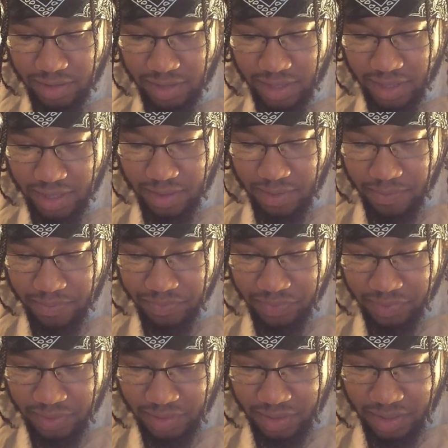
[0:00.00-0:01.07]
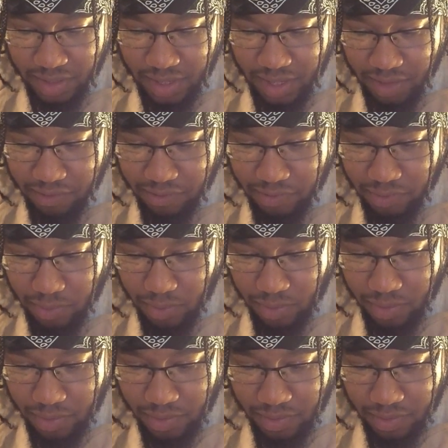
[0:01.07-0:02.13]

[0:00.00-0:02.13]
10:4.